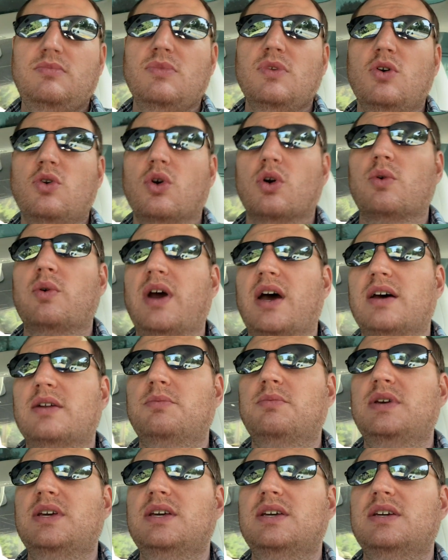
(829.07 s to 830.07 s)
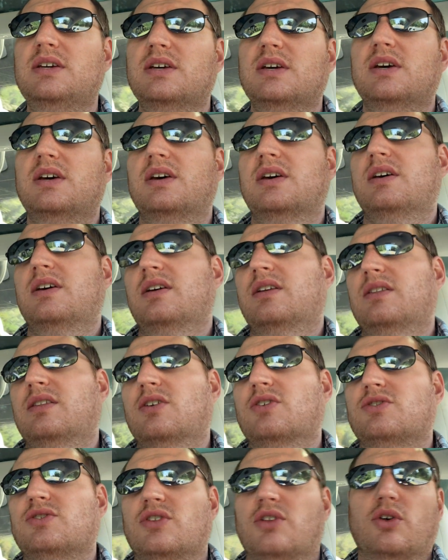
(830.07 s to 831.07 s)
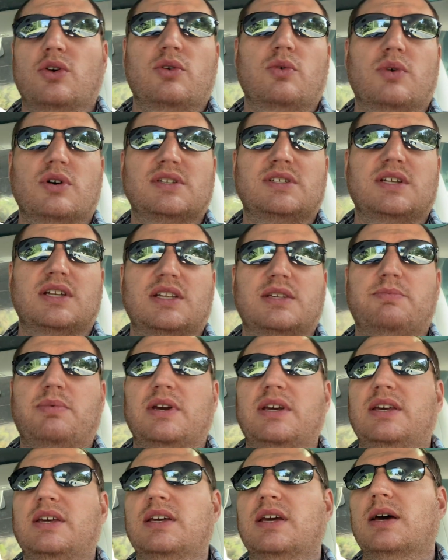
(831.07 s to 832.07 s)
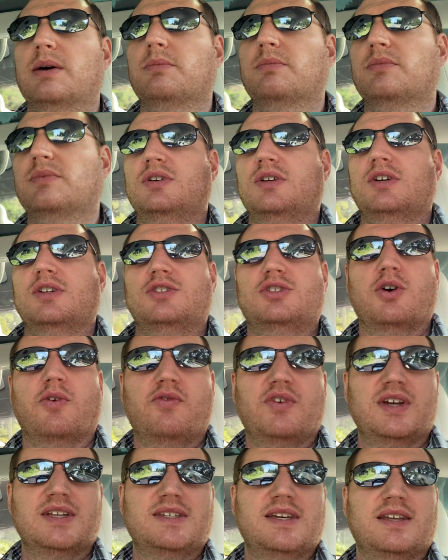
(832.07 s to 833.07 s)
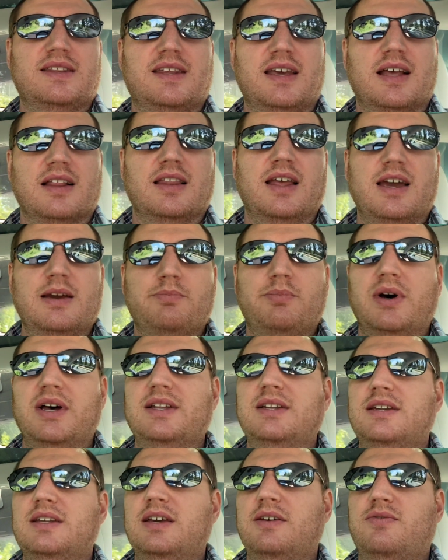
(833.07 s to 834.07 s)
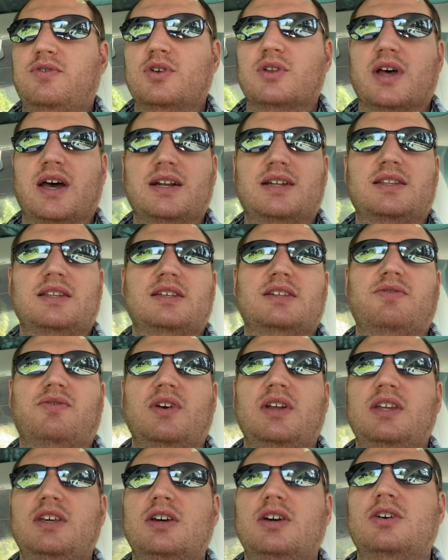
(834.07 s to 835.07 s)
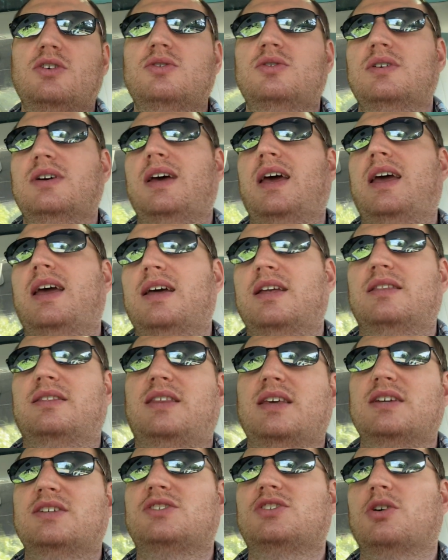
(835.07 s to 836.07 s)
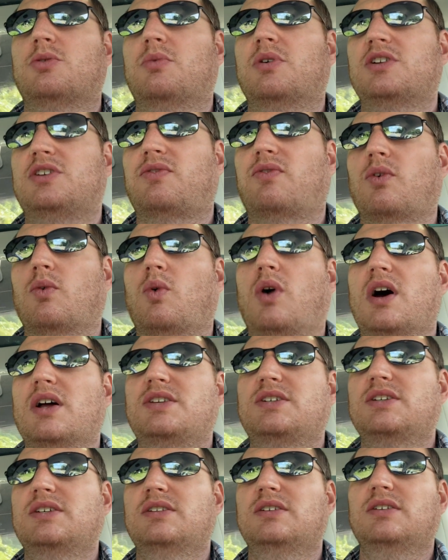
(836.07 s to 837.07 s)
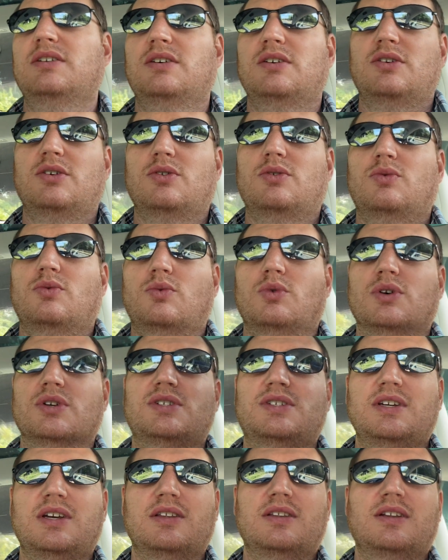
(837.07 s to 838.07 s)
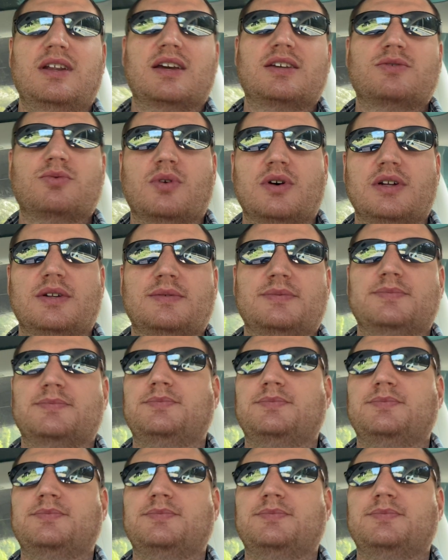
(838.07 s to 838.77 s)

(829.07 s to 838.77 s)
or around me, those are the only ones that it's picking up. Don't forget to hit that like button if you liked this video, and thanks so much for watching. We'll see you in the next one.